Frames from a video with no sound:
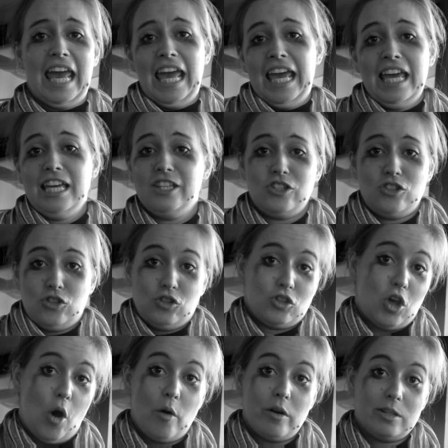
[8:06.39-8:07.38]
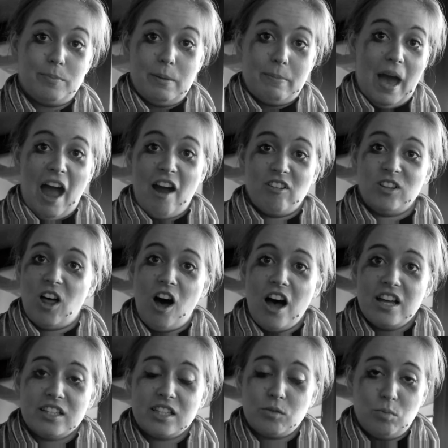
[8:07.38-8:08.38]
he's just going to be
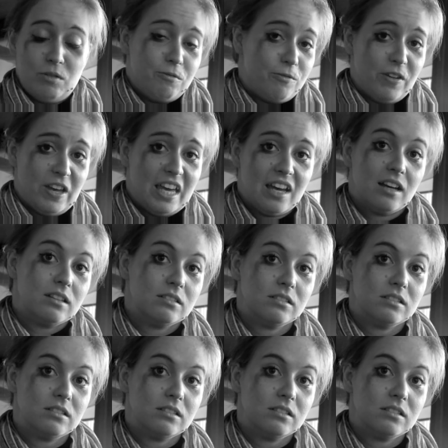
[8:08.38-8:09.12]
paralysed with fear.